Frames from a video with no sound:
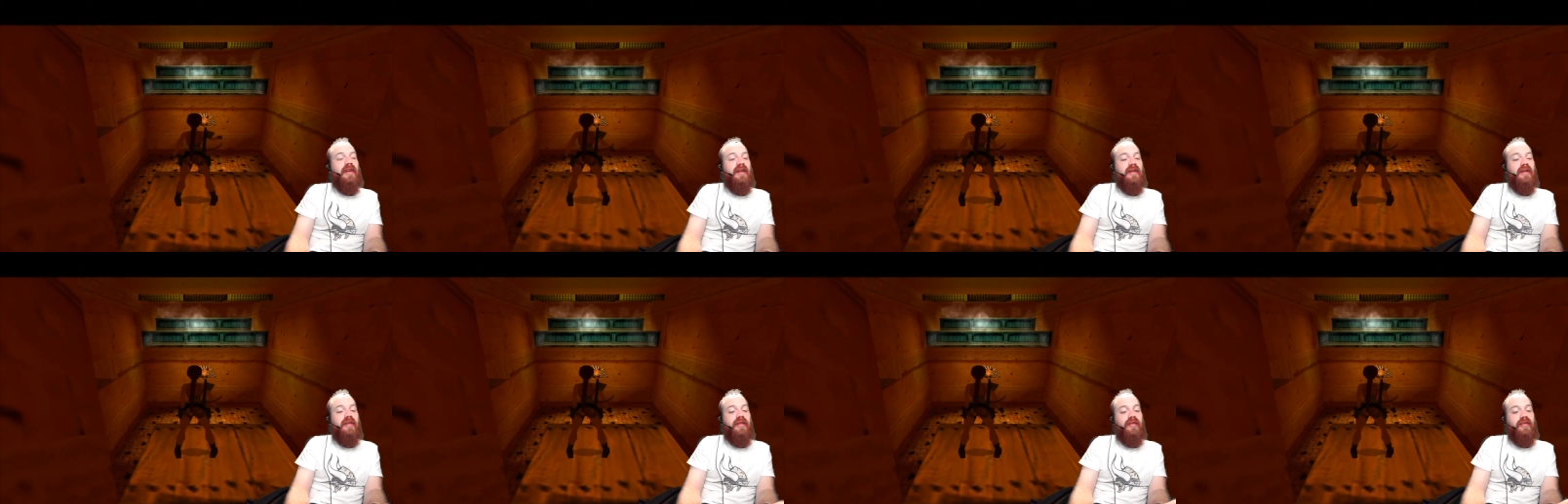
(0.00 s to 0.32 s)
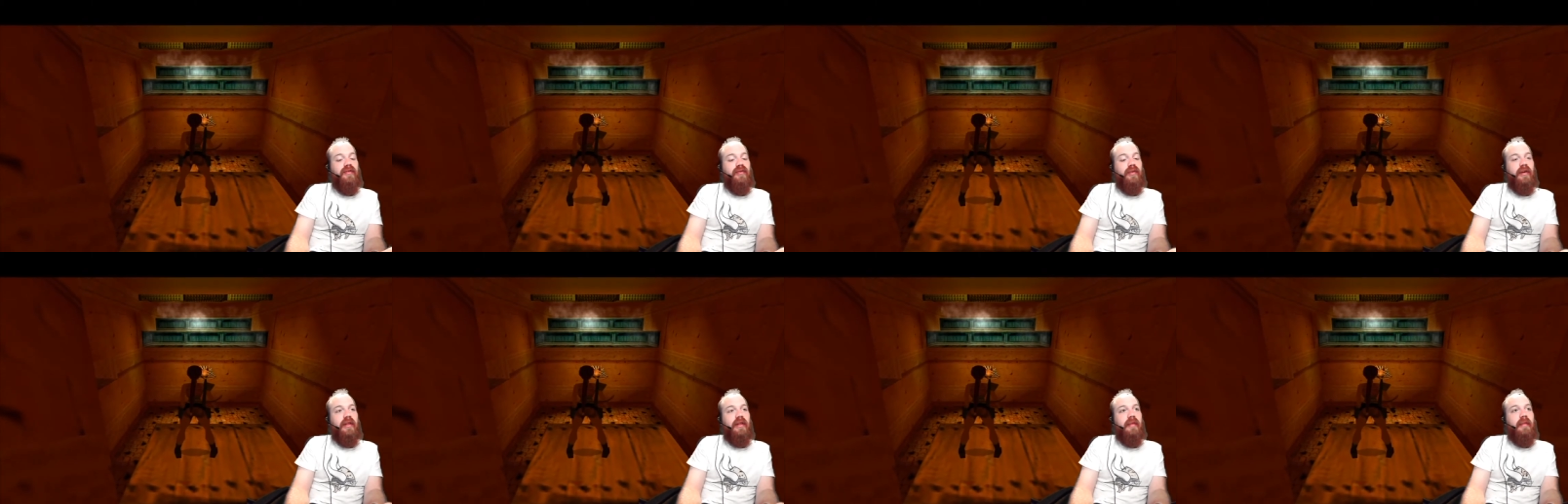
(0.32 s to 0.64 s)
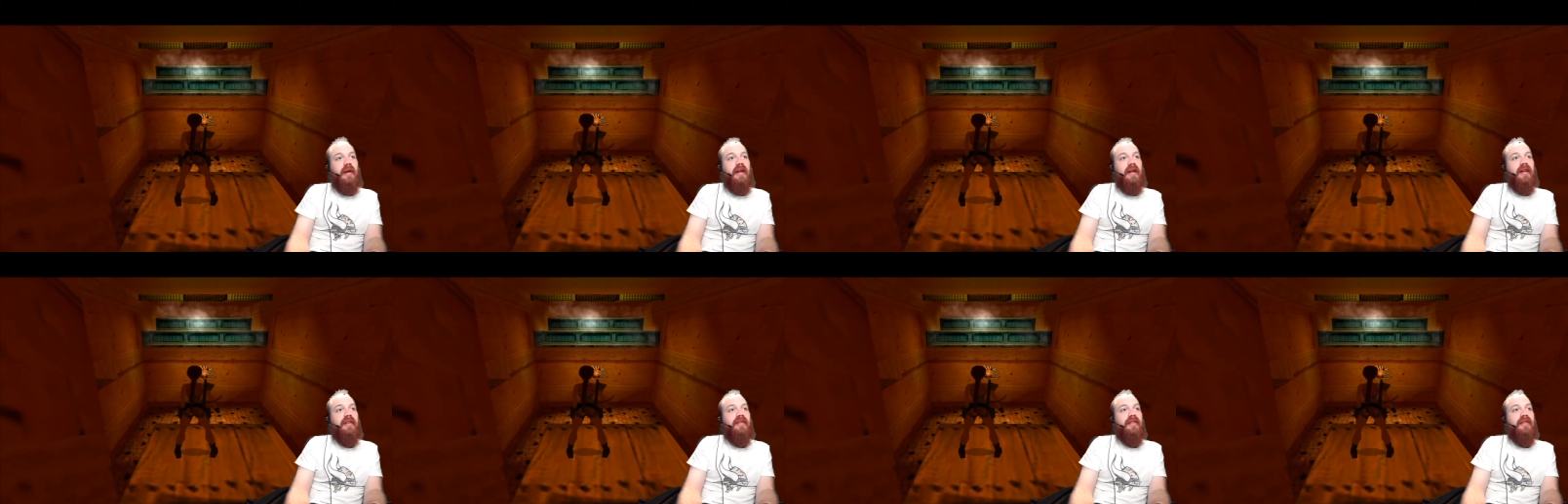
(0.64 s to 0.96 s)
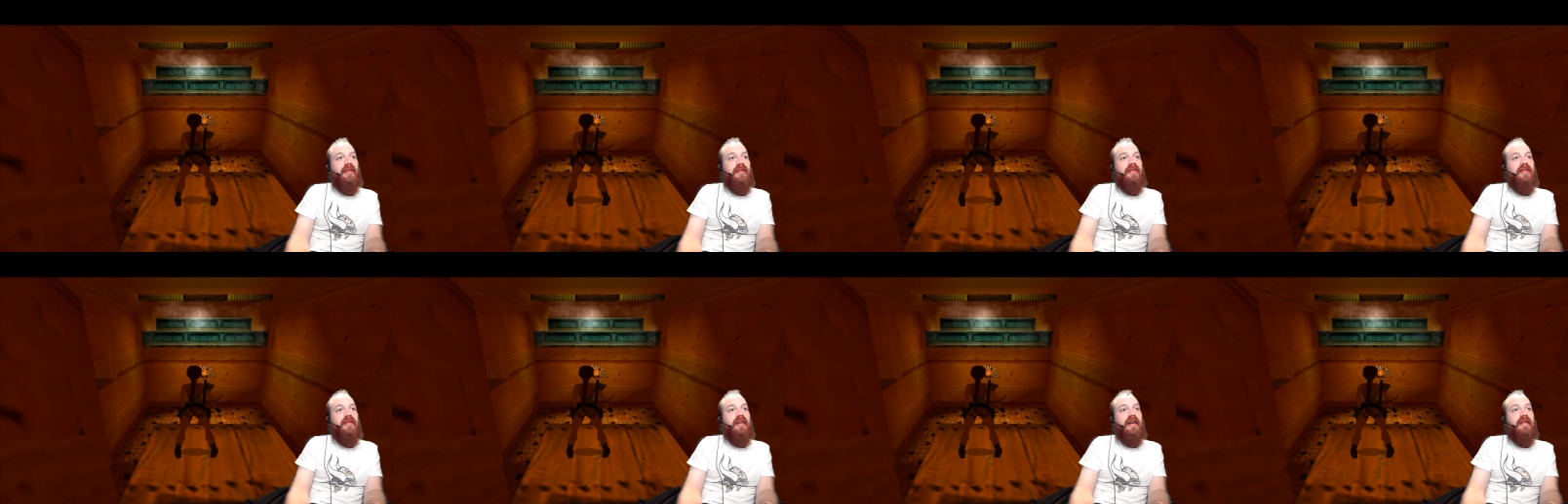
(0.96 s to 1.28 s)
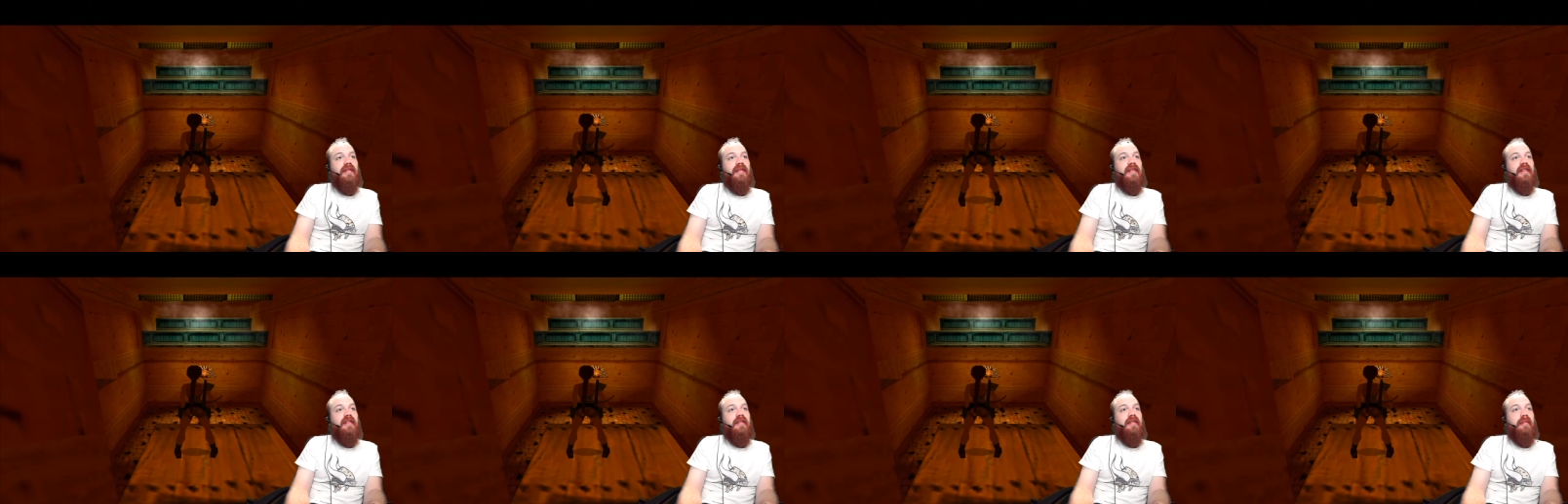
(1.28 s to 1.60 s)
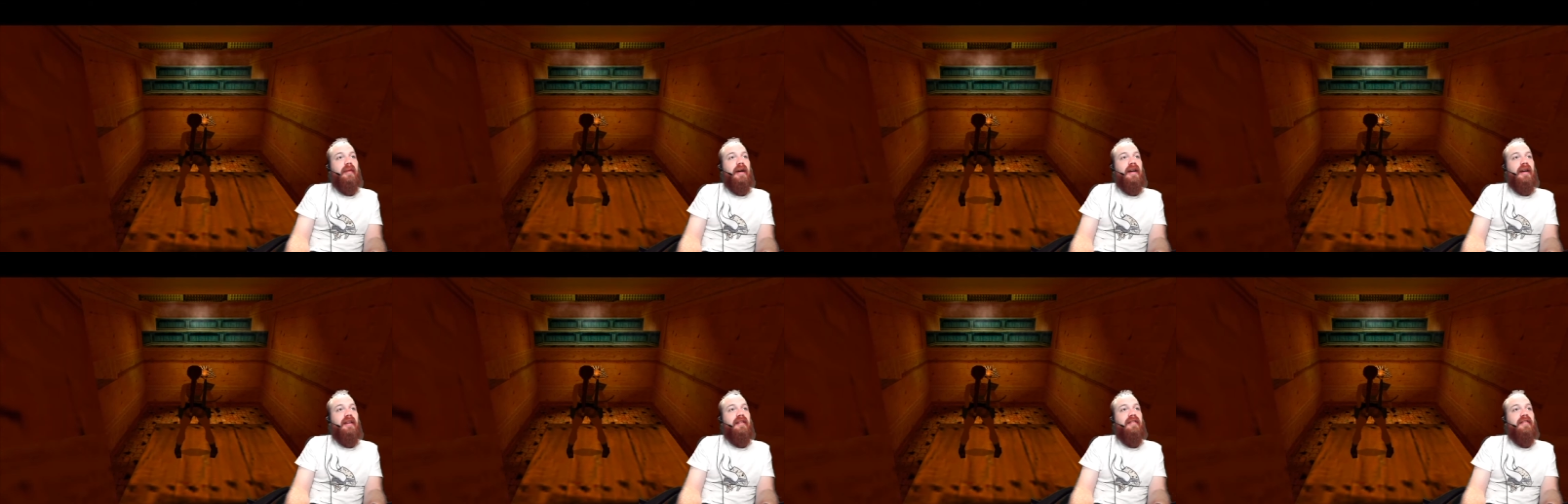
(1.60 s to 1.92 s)
destroy them all, it turns off the
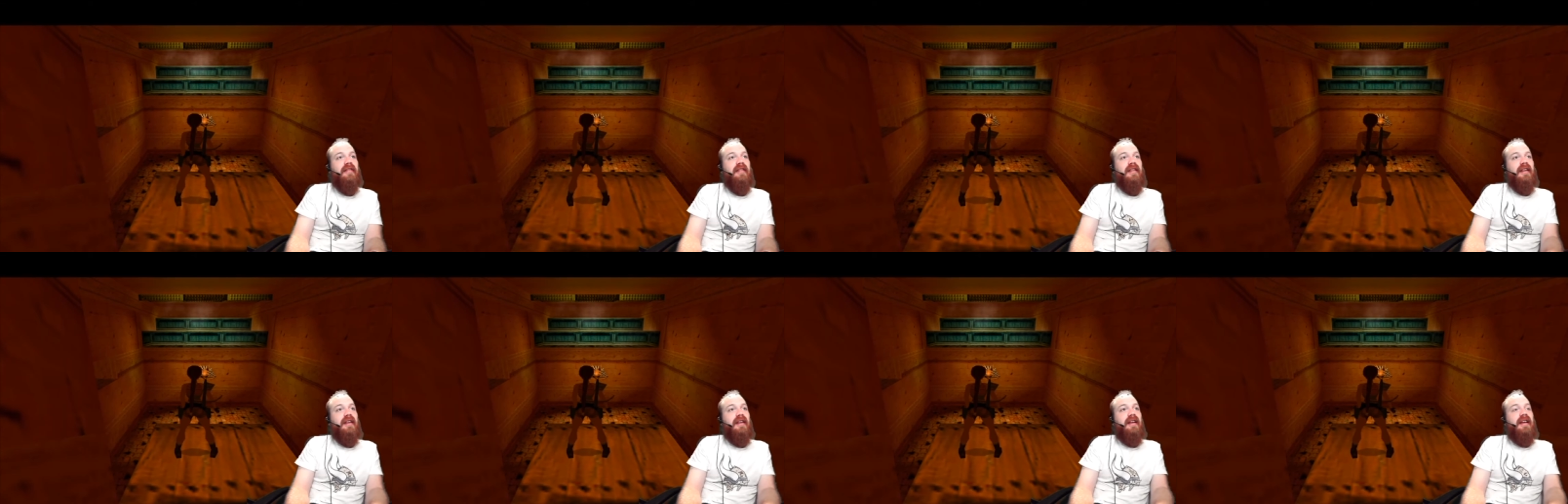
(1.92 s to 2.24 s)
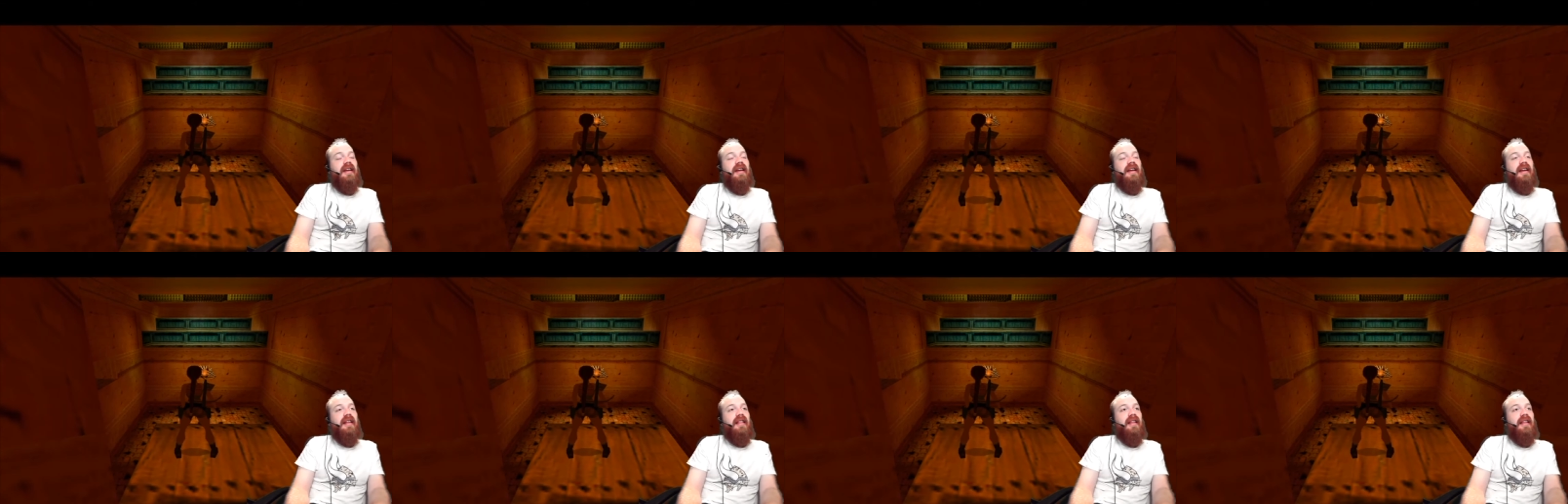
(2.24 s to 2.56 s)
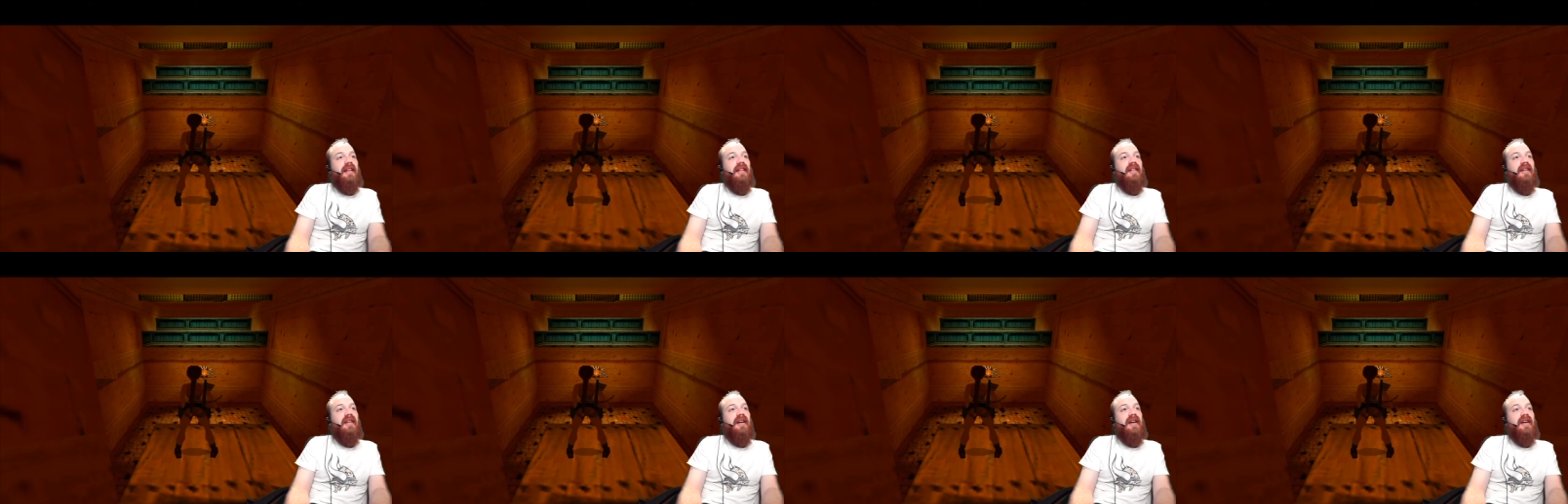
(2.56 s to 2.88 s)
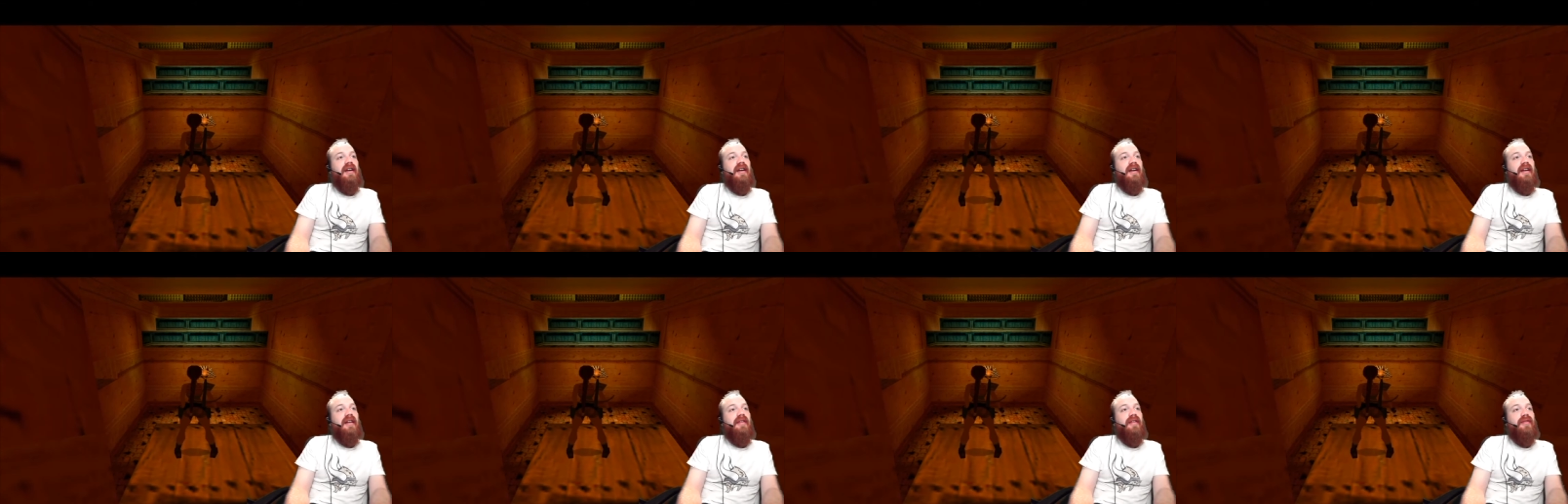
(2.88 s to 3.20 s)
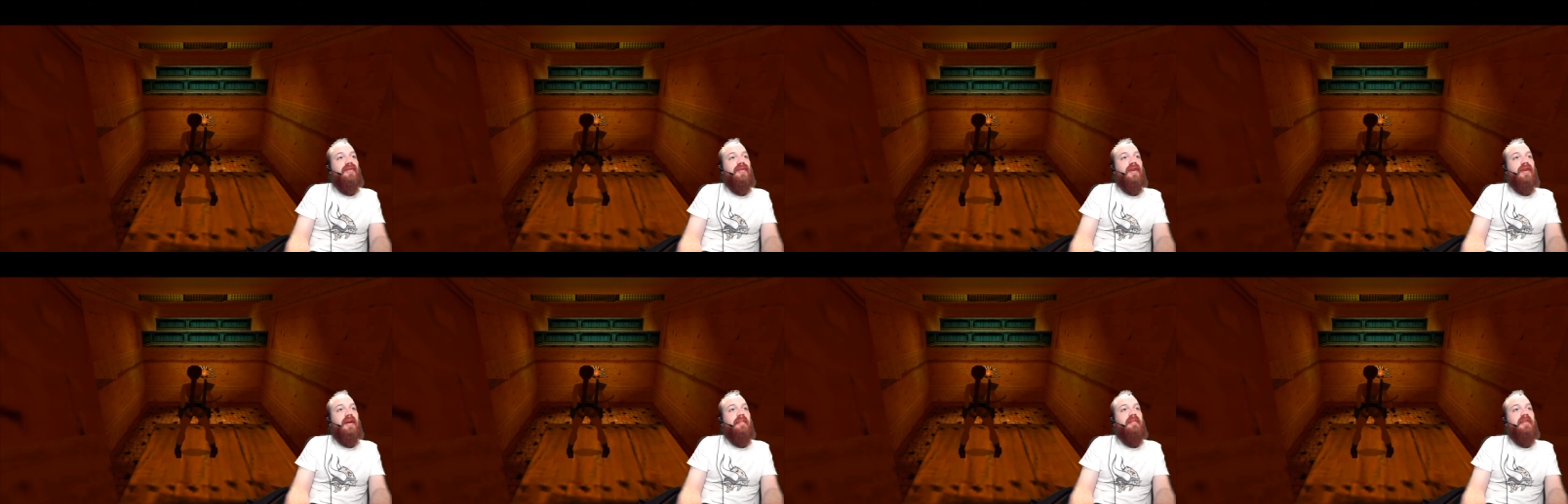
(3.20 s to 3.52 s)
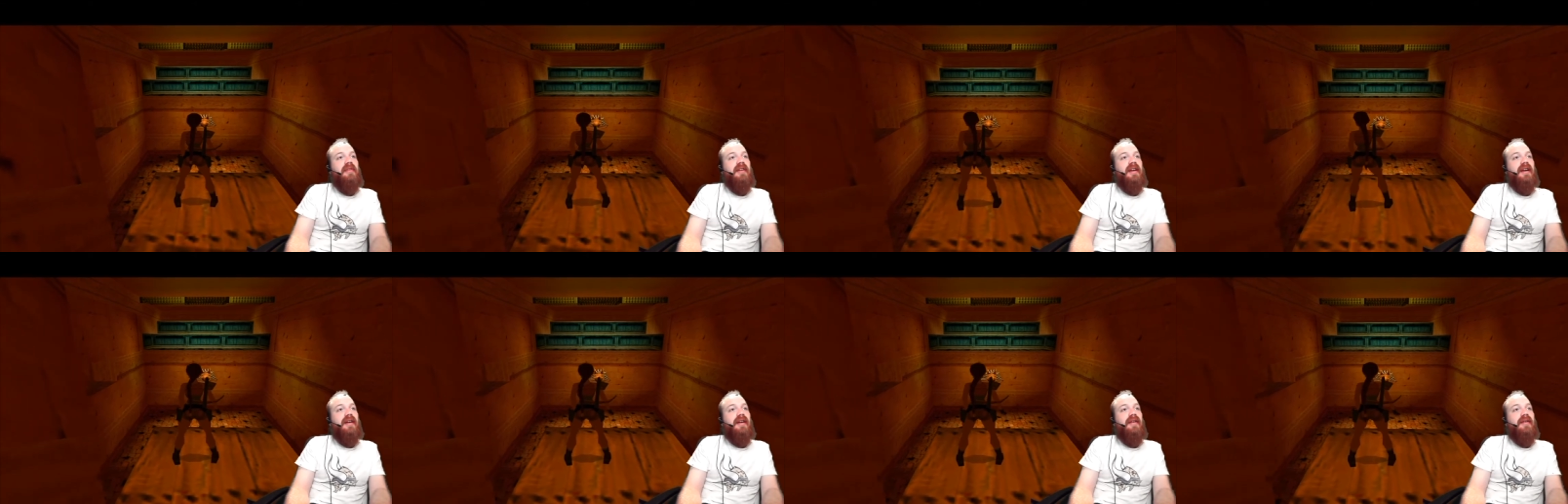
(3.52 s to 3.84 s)
spikes, and then Lara can drop
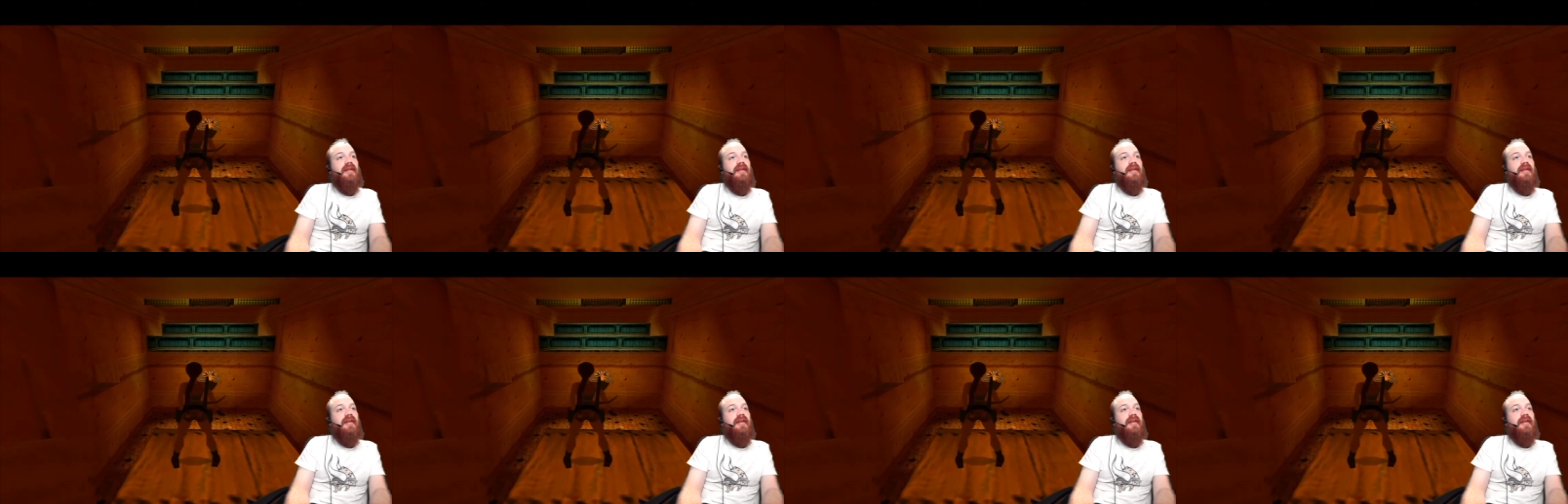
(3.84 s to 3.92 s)
down